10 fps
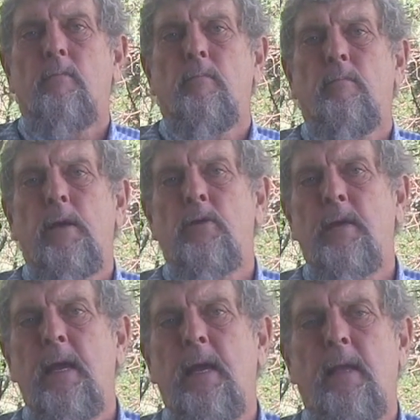
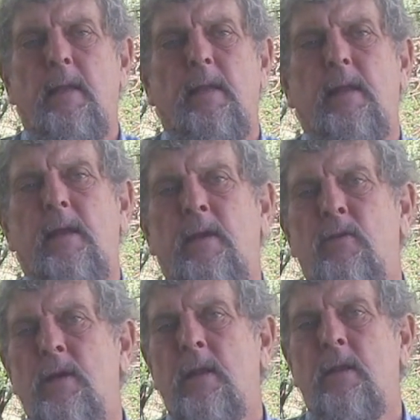mesquite
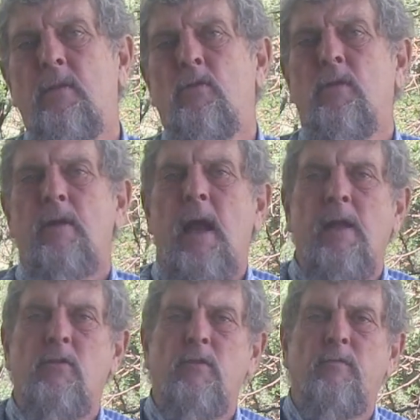is in certain
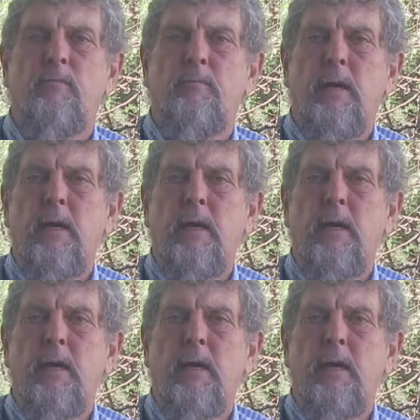kinds of